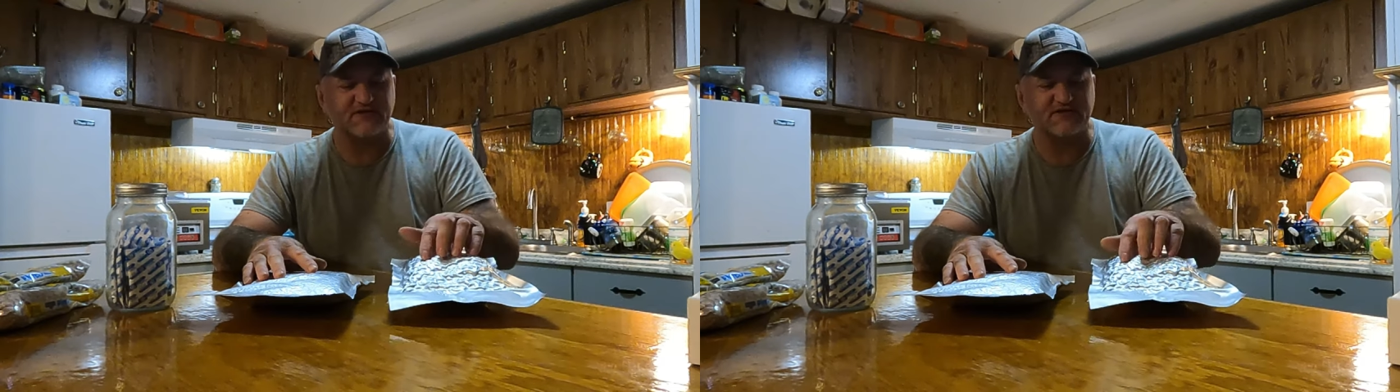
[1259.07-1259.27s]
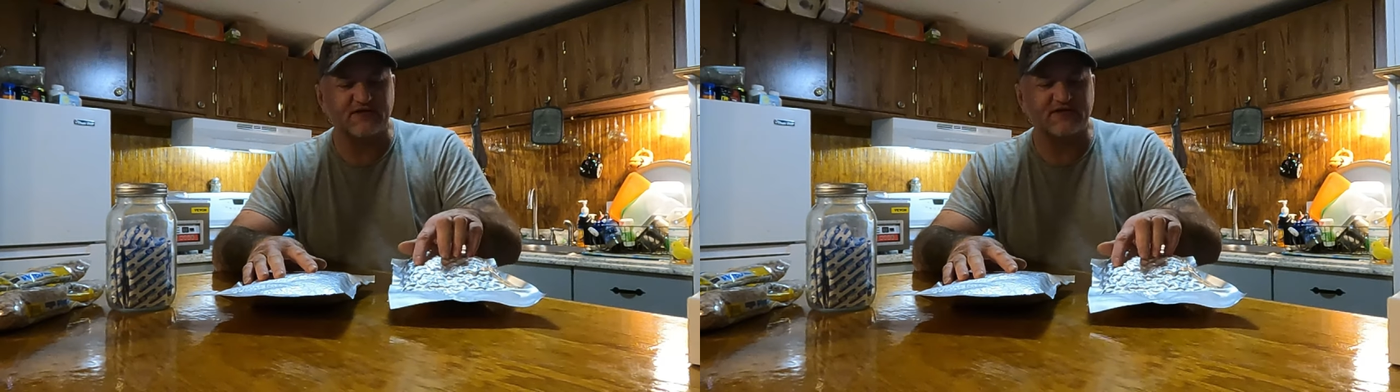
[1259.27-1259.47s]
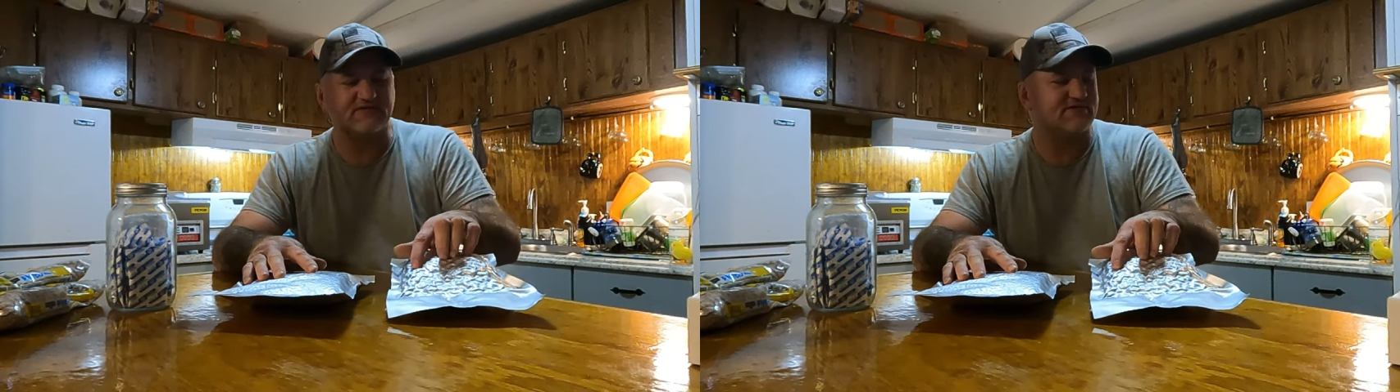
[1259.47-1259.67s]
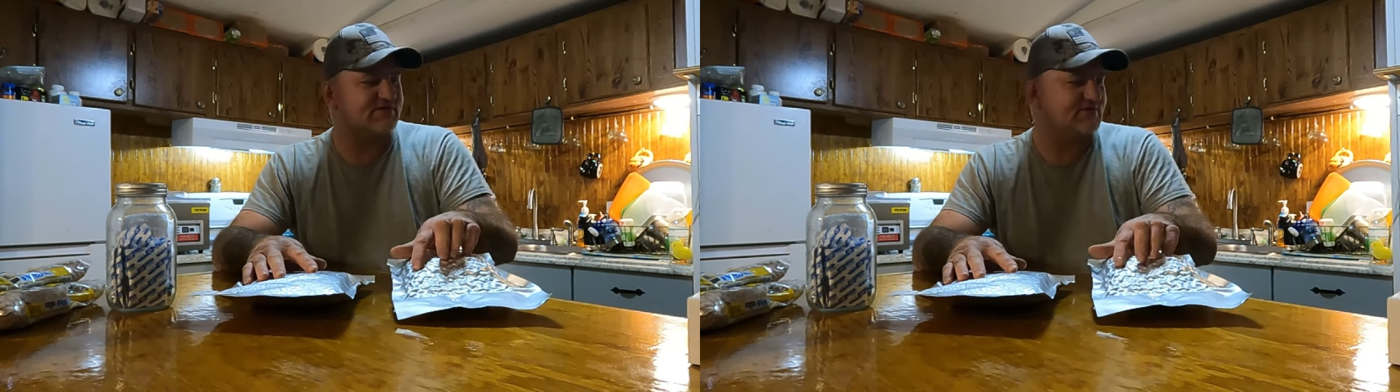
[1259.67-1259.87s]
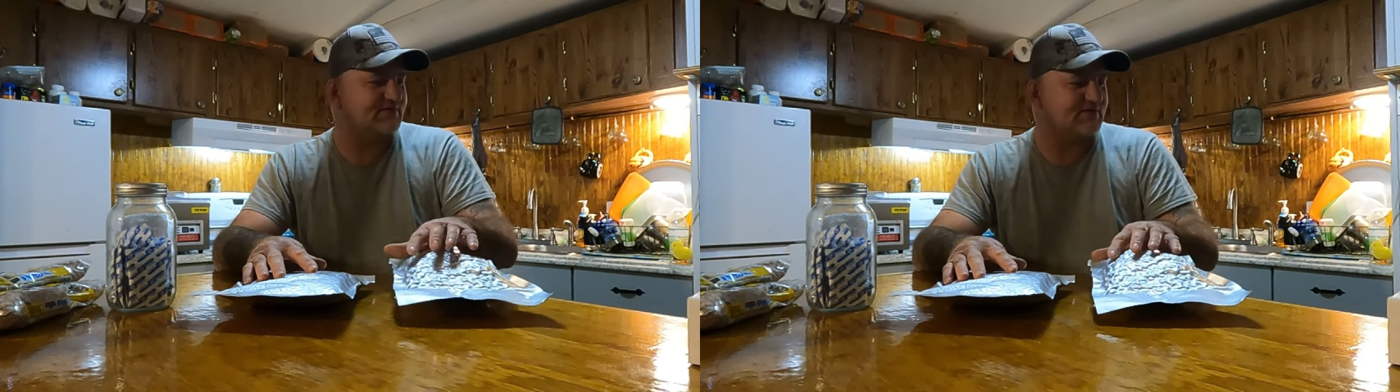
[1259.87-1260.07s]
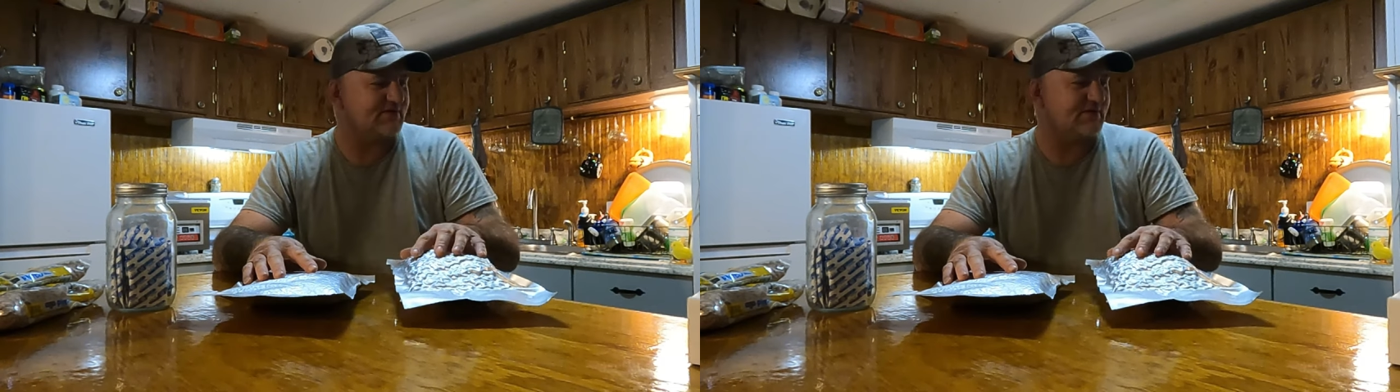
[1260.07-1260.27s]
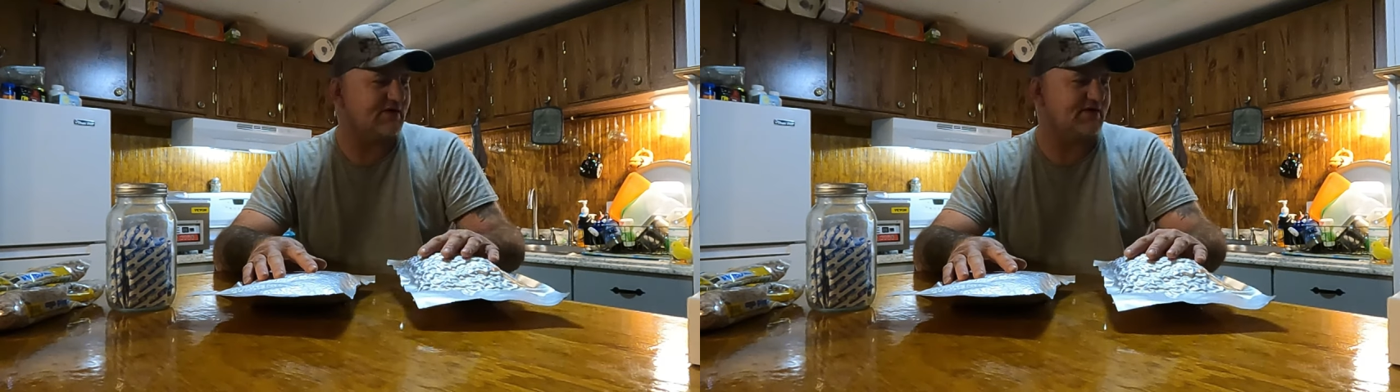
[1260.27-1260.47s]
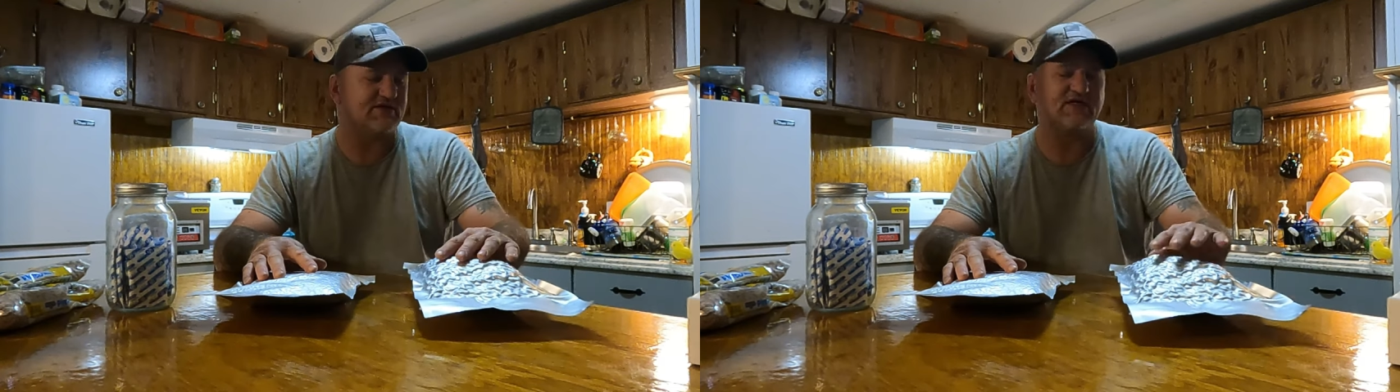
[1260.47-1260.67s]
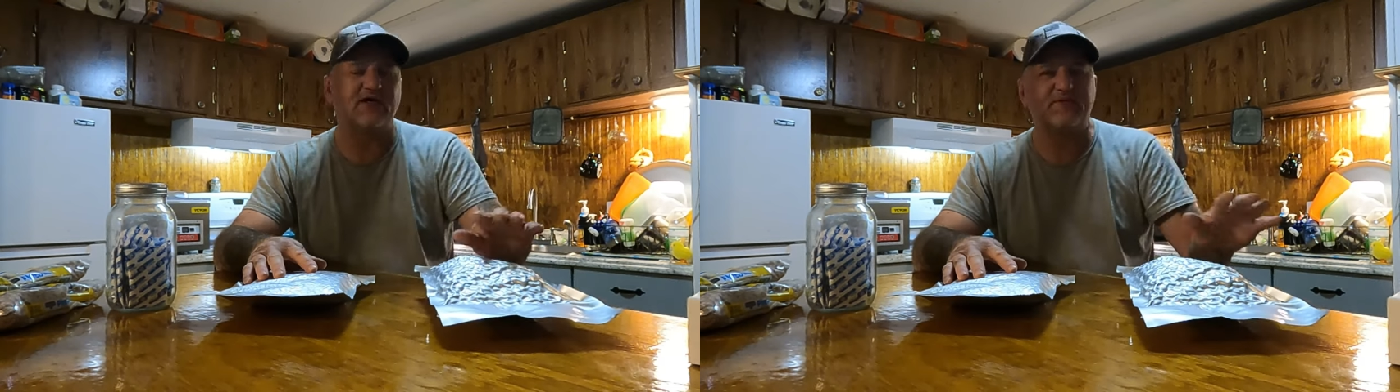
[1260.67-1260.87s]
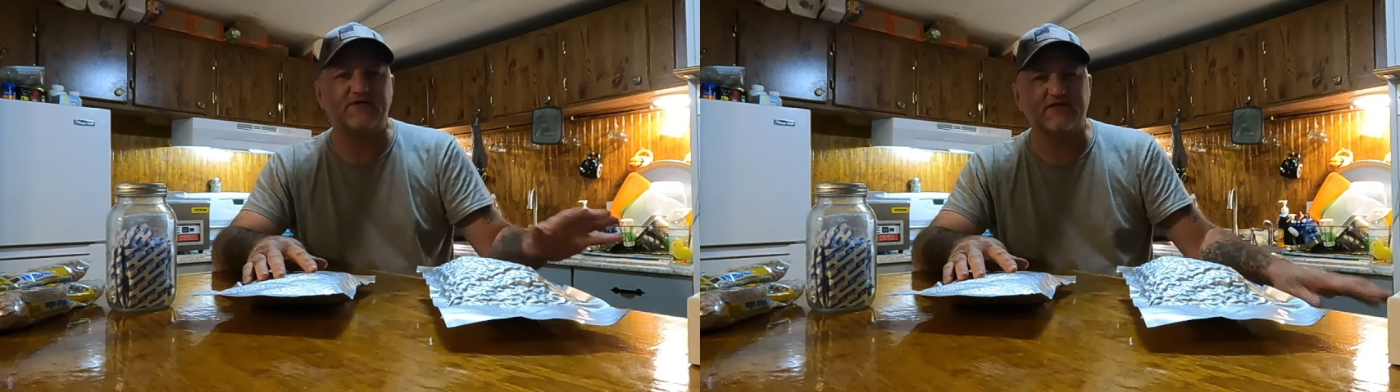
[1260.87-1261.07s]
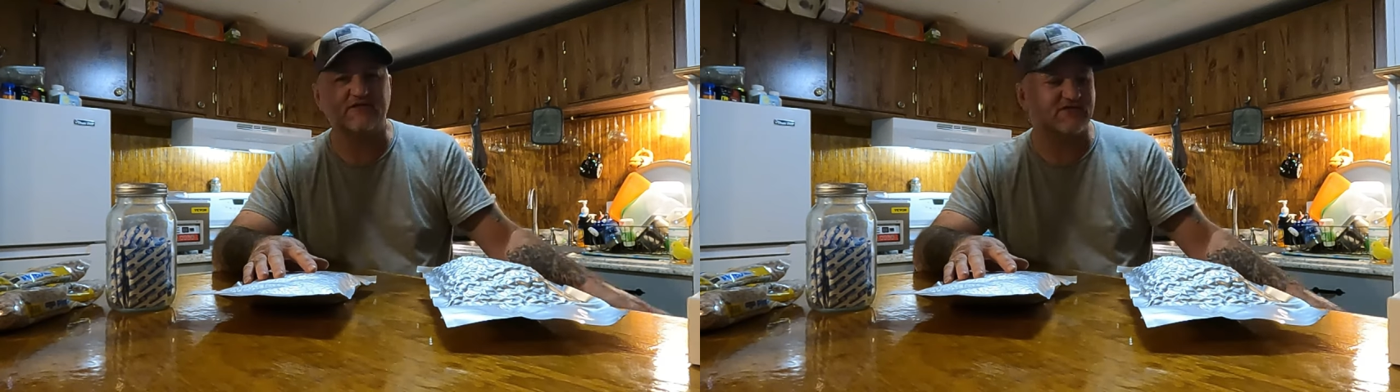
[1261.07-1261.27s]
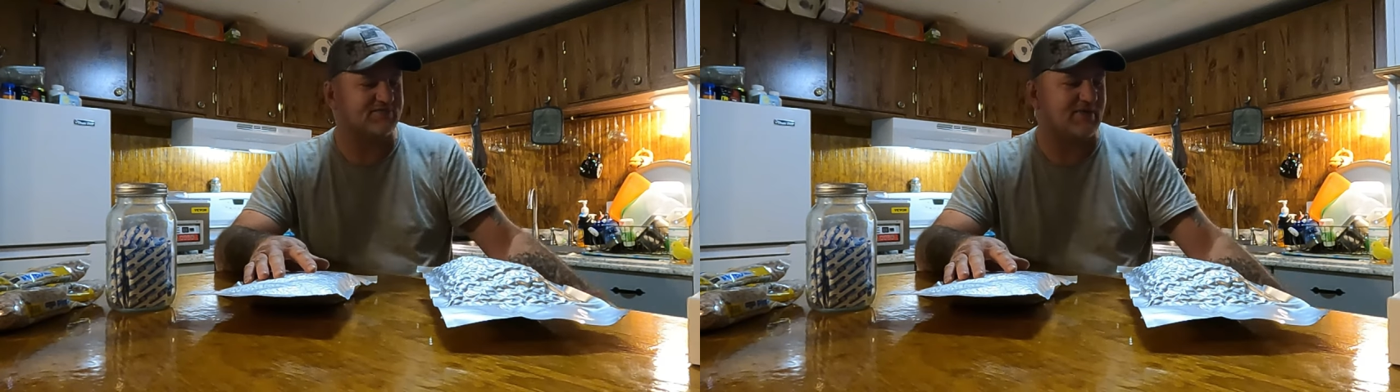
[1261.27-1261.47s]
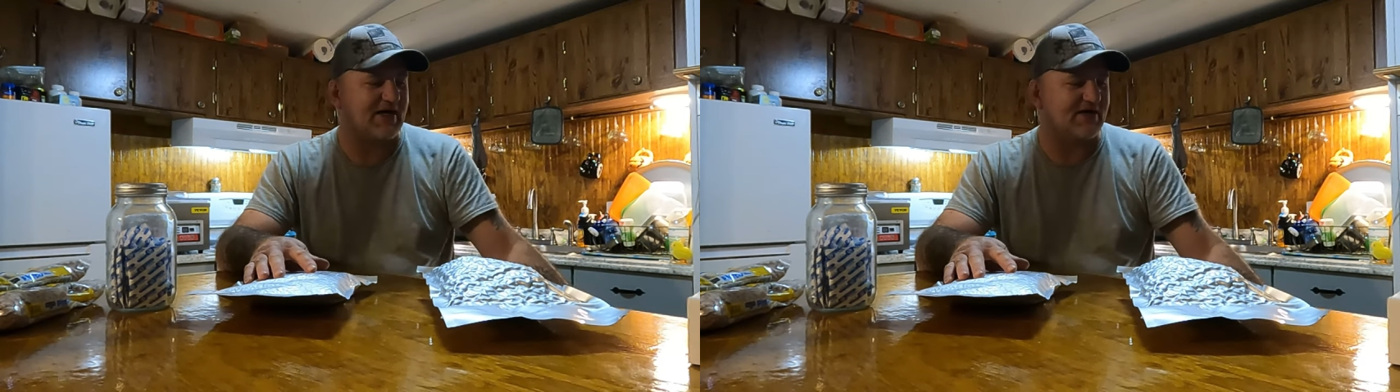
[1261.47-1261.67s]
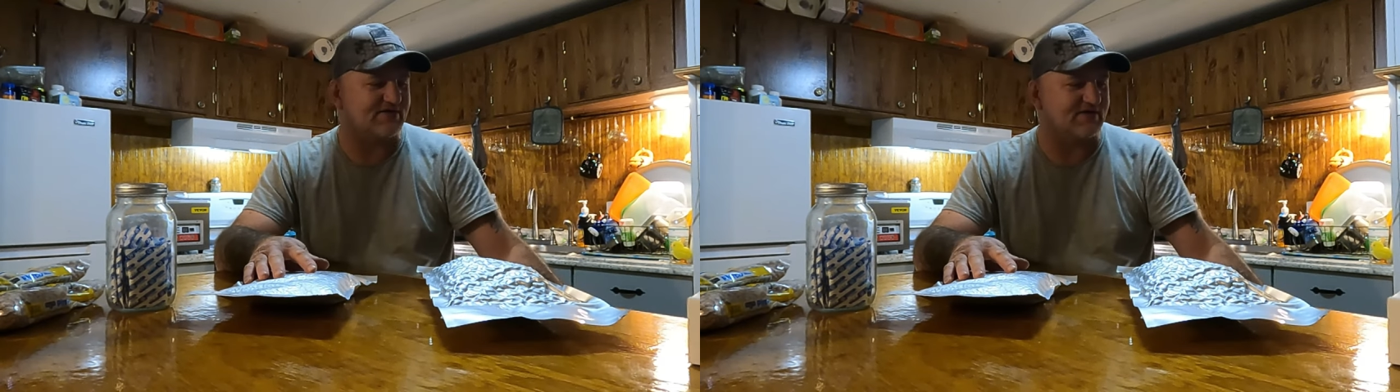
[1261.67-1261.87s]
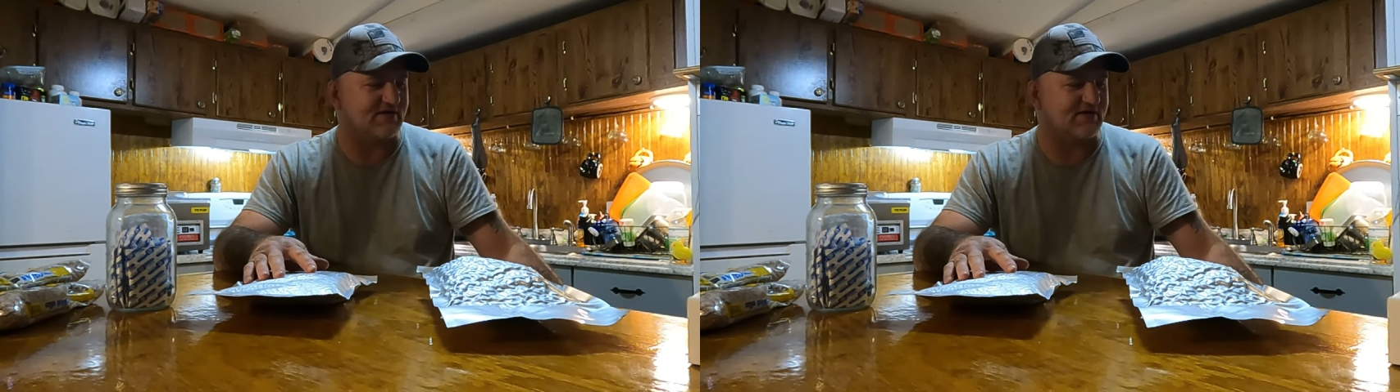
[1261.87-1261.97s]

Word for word: This, these, uh, this company sent us these bags